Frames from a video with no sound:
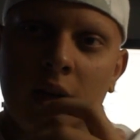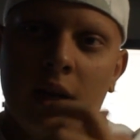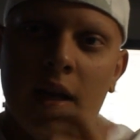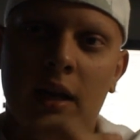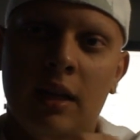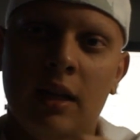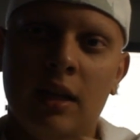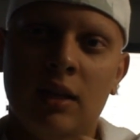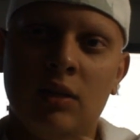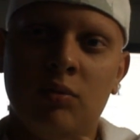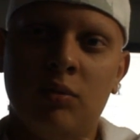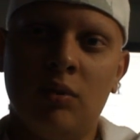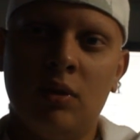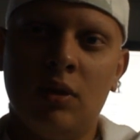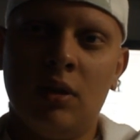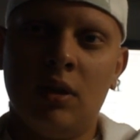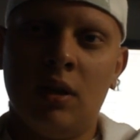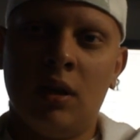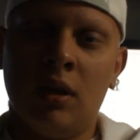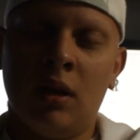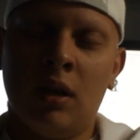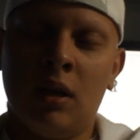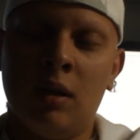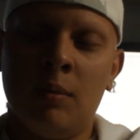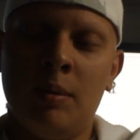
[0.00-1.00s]
And that's what
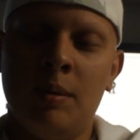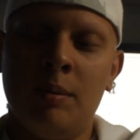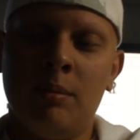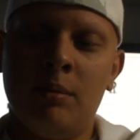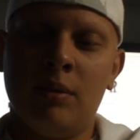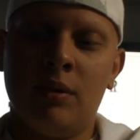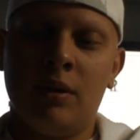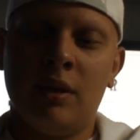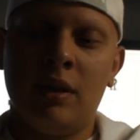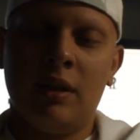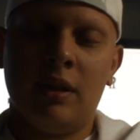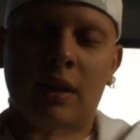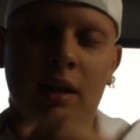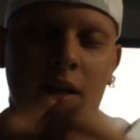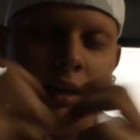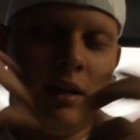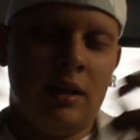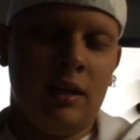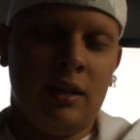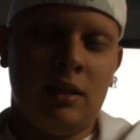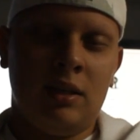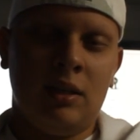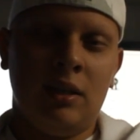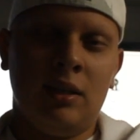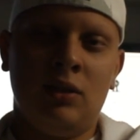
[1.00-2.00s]
a lot of people think that
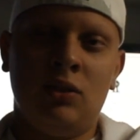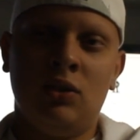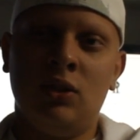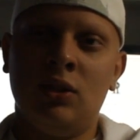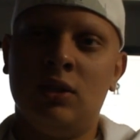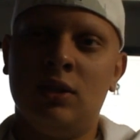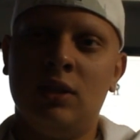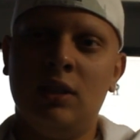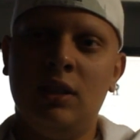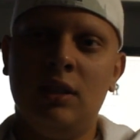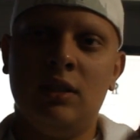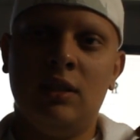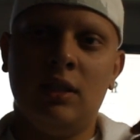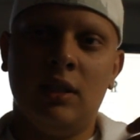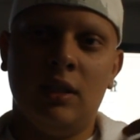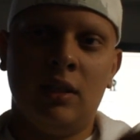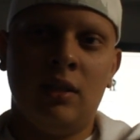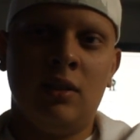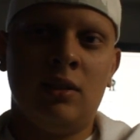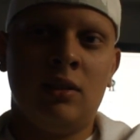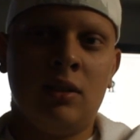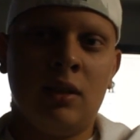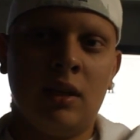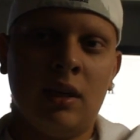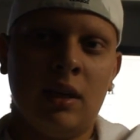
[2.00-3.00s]
it's, it's just easy.
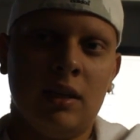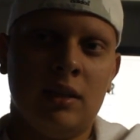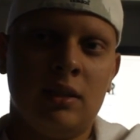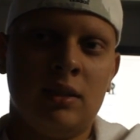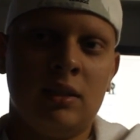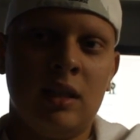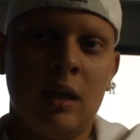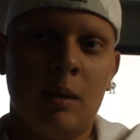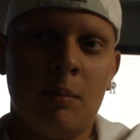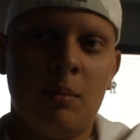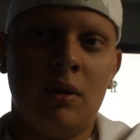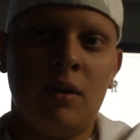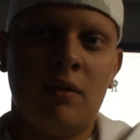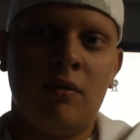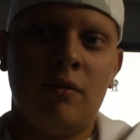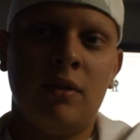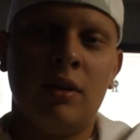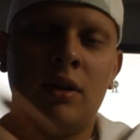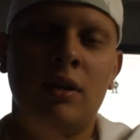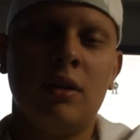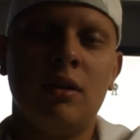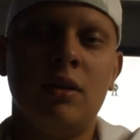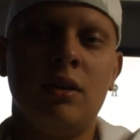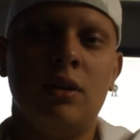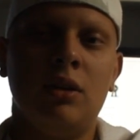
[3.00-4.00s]
It's like a snap of the
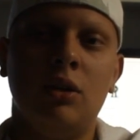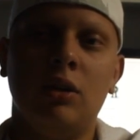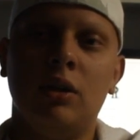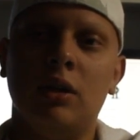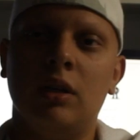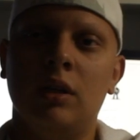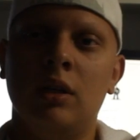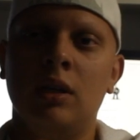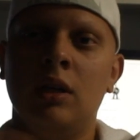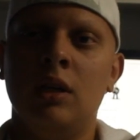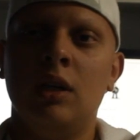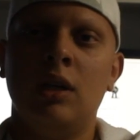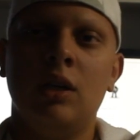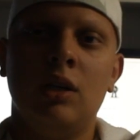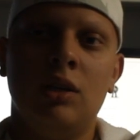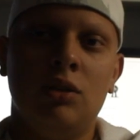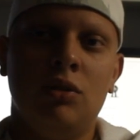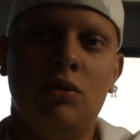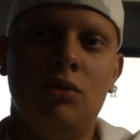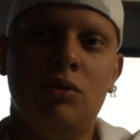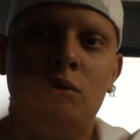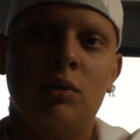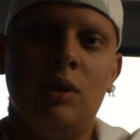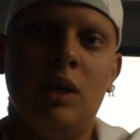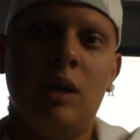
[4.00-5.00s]
finger and you can
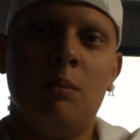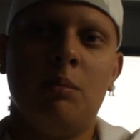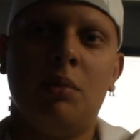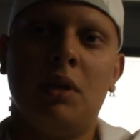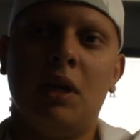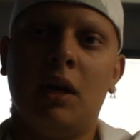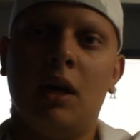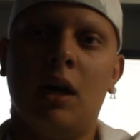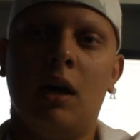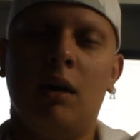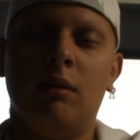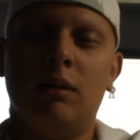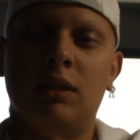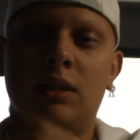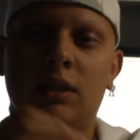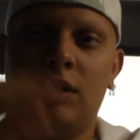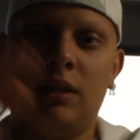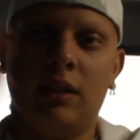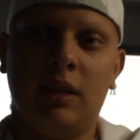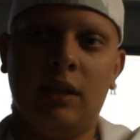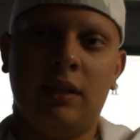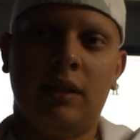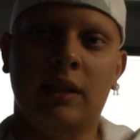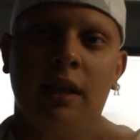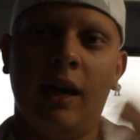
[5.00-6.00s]
do gameplay
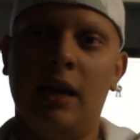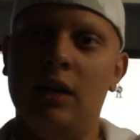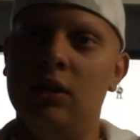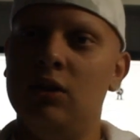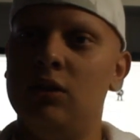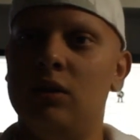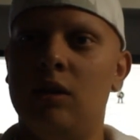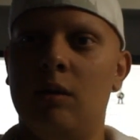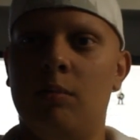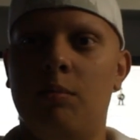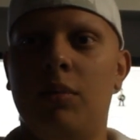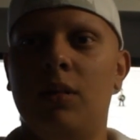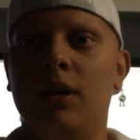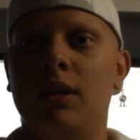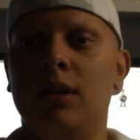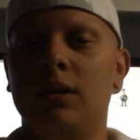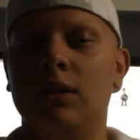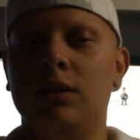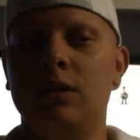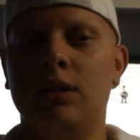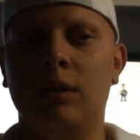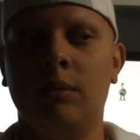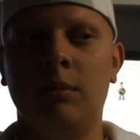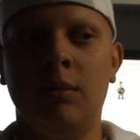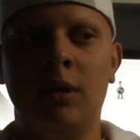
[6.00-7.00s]
commentary like that and you get
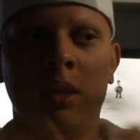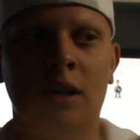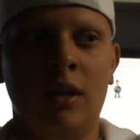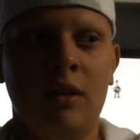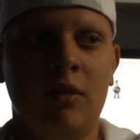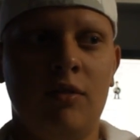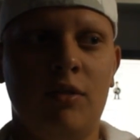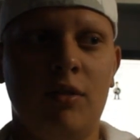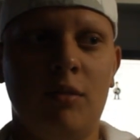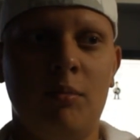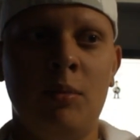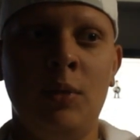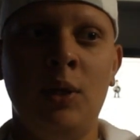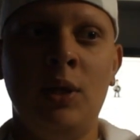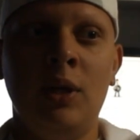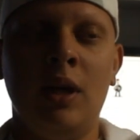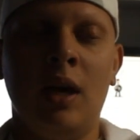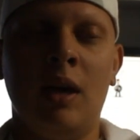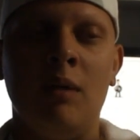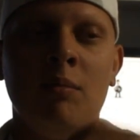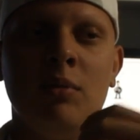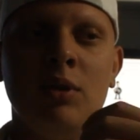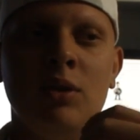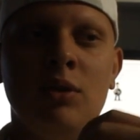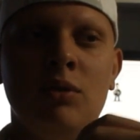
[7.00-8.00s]
partnership. For me,
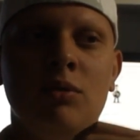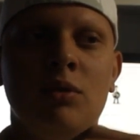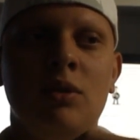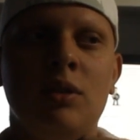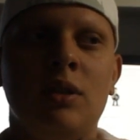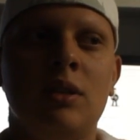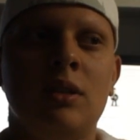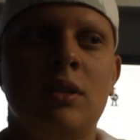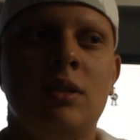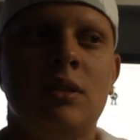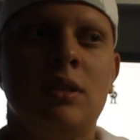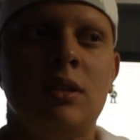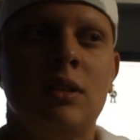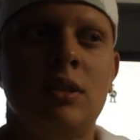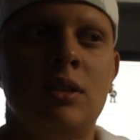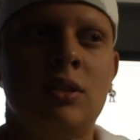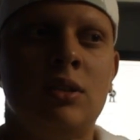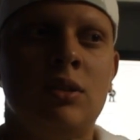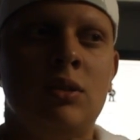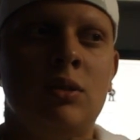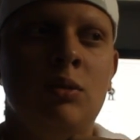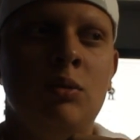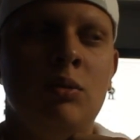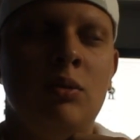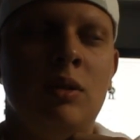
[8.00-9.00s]
I've been doing this
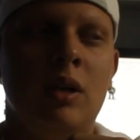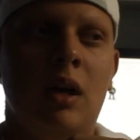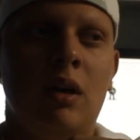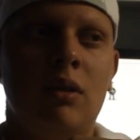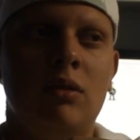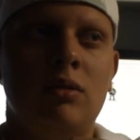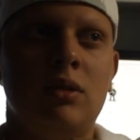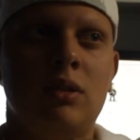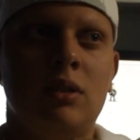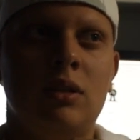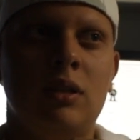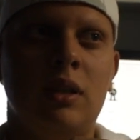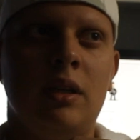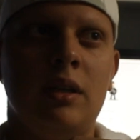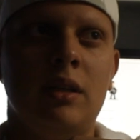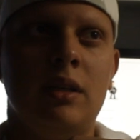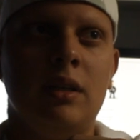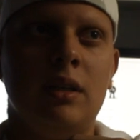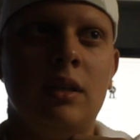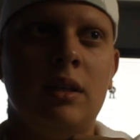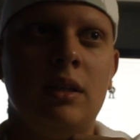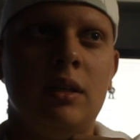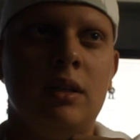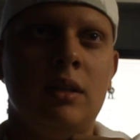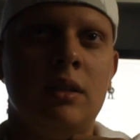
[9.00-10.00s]
since
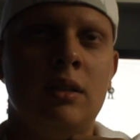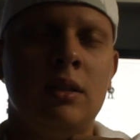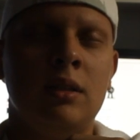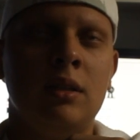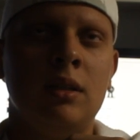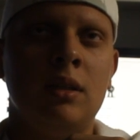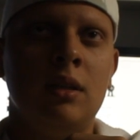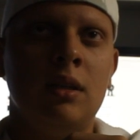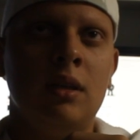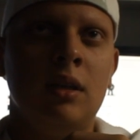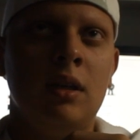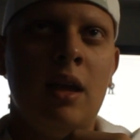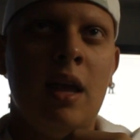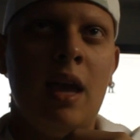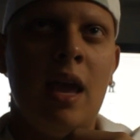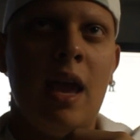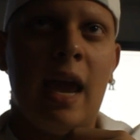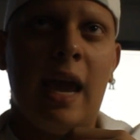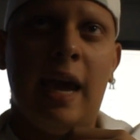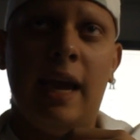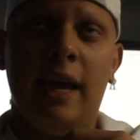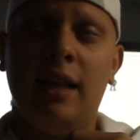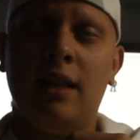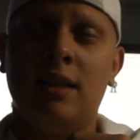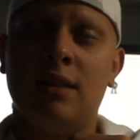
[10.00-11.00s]

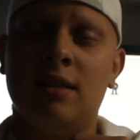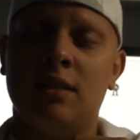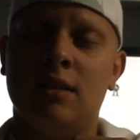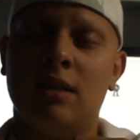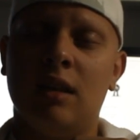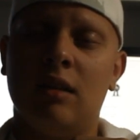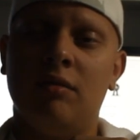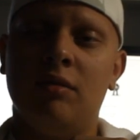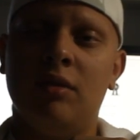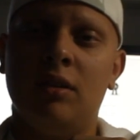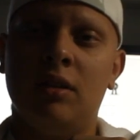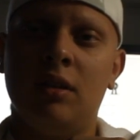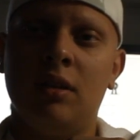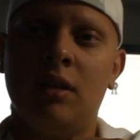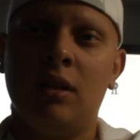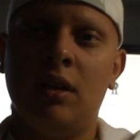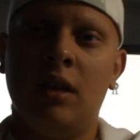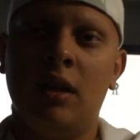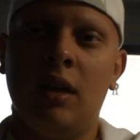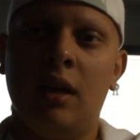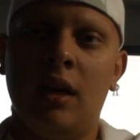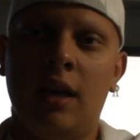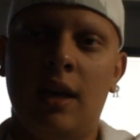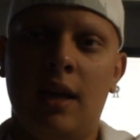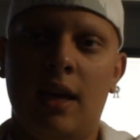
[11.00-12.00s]
2008, 7,
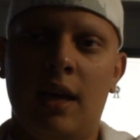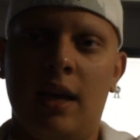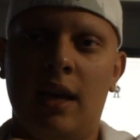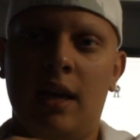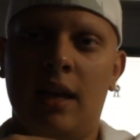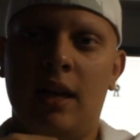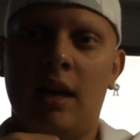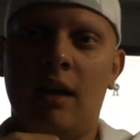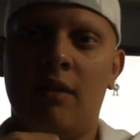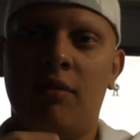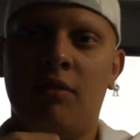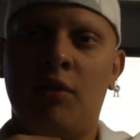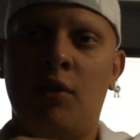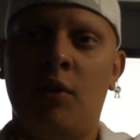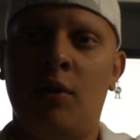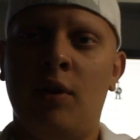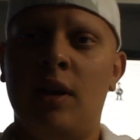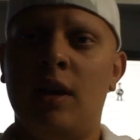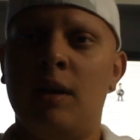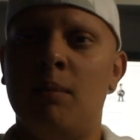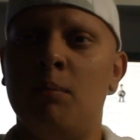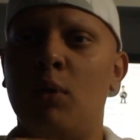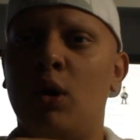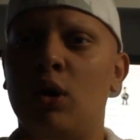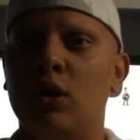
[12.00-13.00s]
and I've
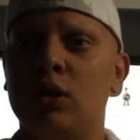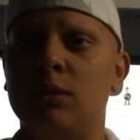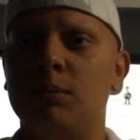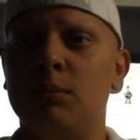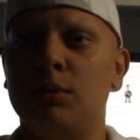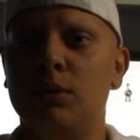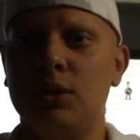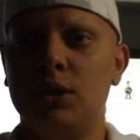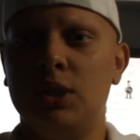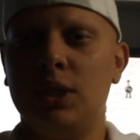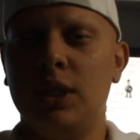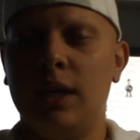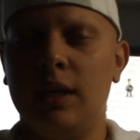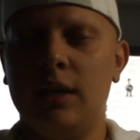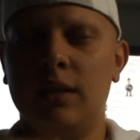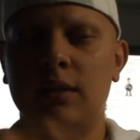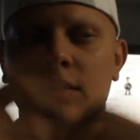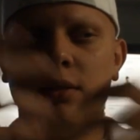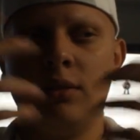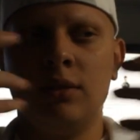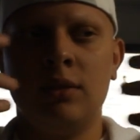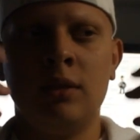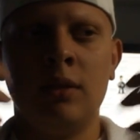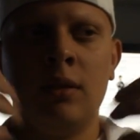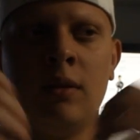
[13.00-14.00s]
created multiple
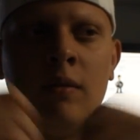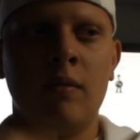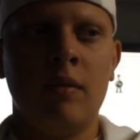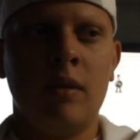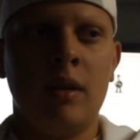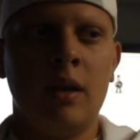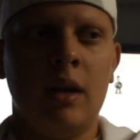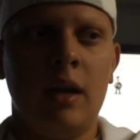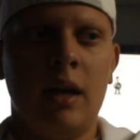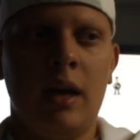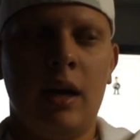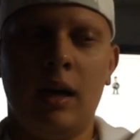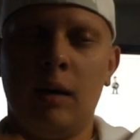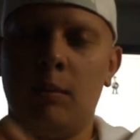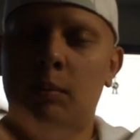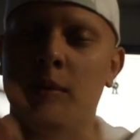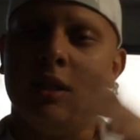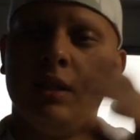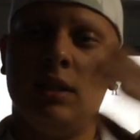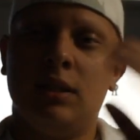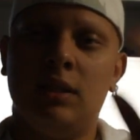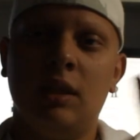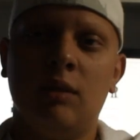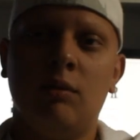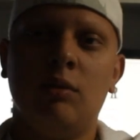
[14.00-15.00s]
channels and I'm
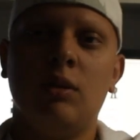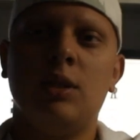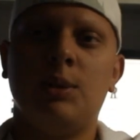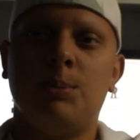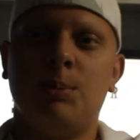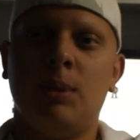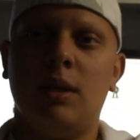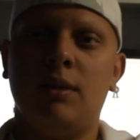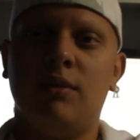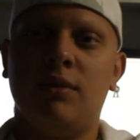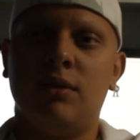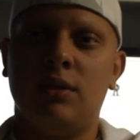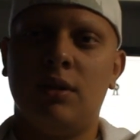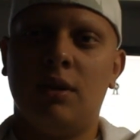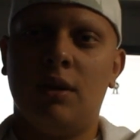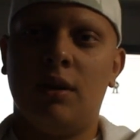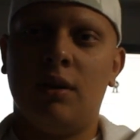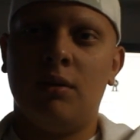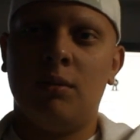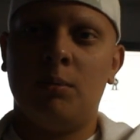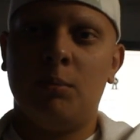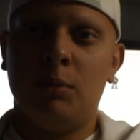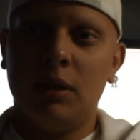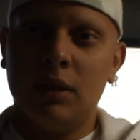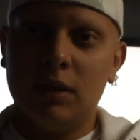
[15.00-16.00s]
going to stick with this Mighty
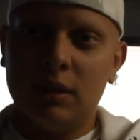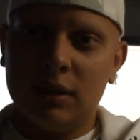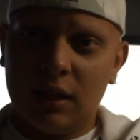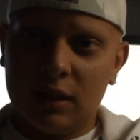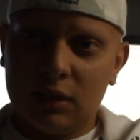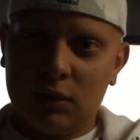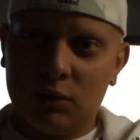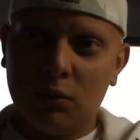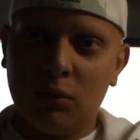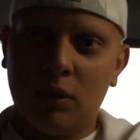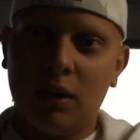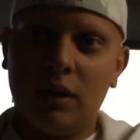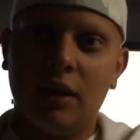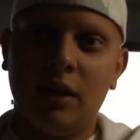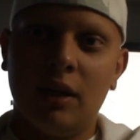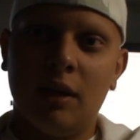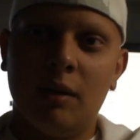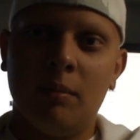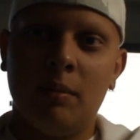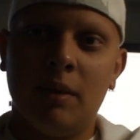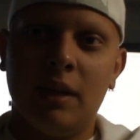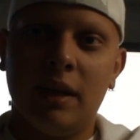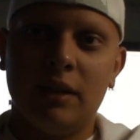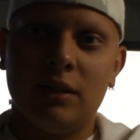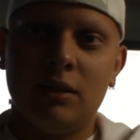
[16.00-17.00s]
Furtado because that's who I
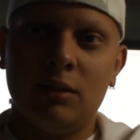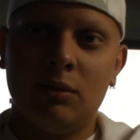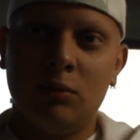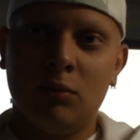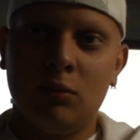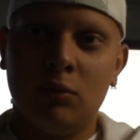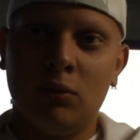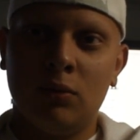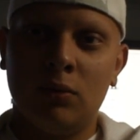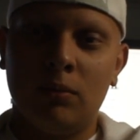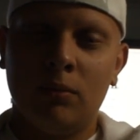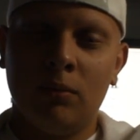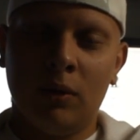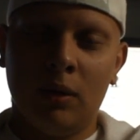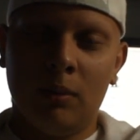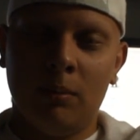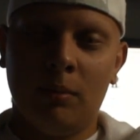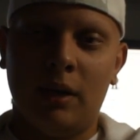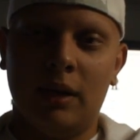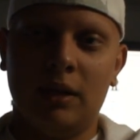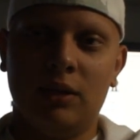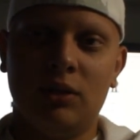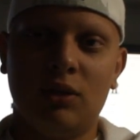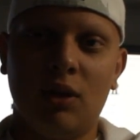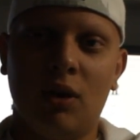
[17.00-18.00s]
am that's what
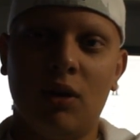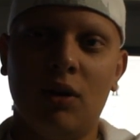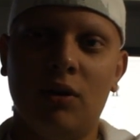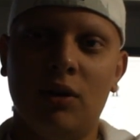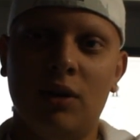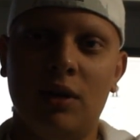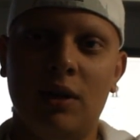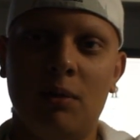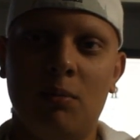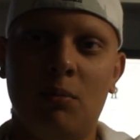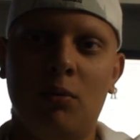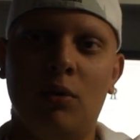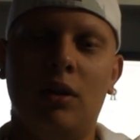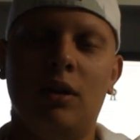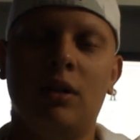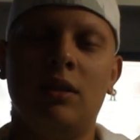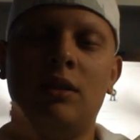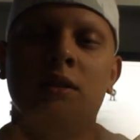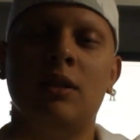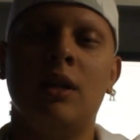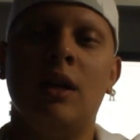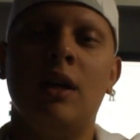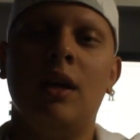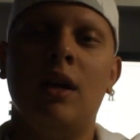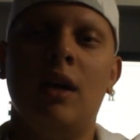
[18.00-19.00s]
my soccer name
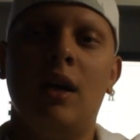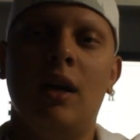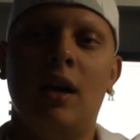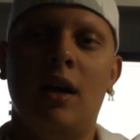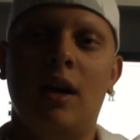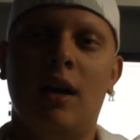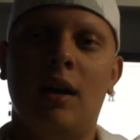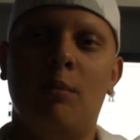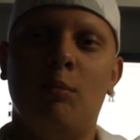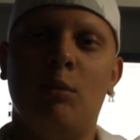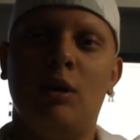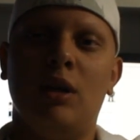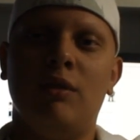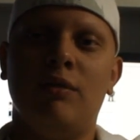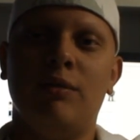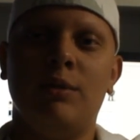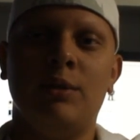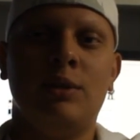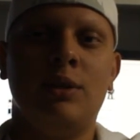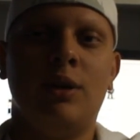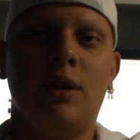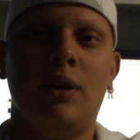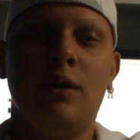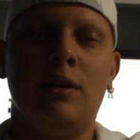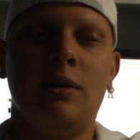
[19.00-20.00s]
was uh, Mighty
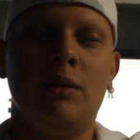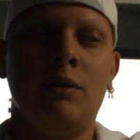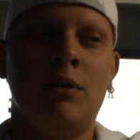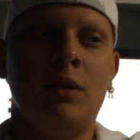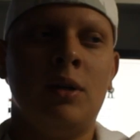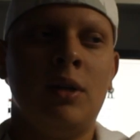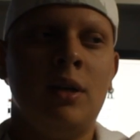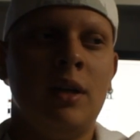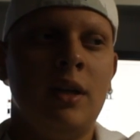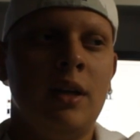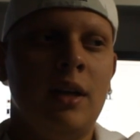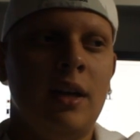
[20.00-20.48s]
Furtado